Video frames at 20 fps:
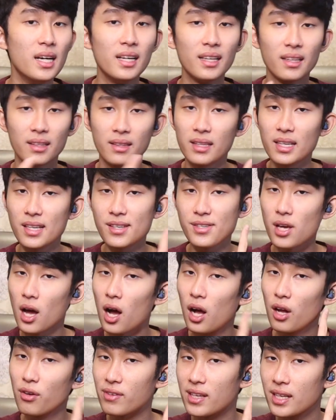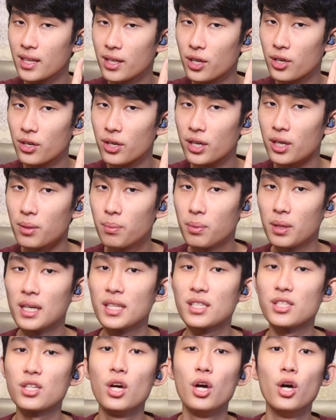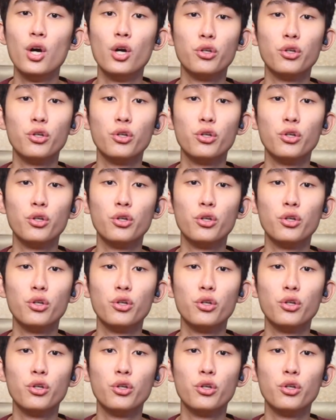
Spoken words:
these half-in-ear earbuds